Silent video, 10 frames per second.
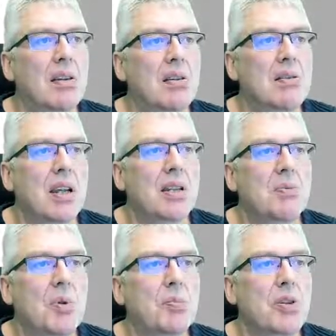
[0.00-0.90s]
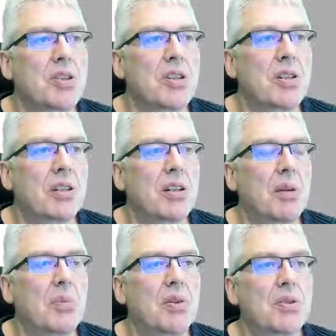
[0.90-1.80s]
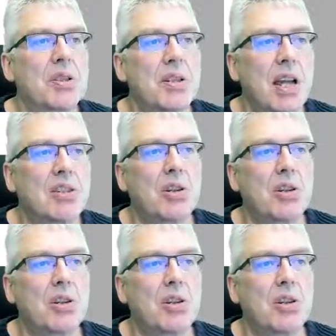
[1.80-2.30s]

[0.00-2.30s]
takes more processing time because it actually